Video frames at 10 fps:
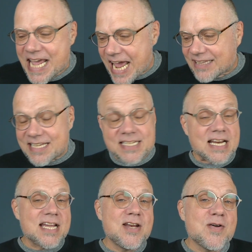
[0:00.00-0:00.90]
And listen,
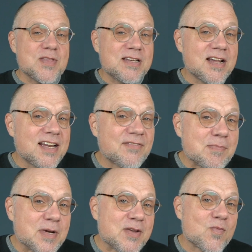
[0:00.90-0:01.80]
I know that not
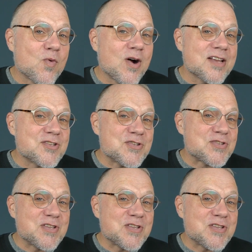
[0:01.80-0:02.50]
everybody watches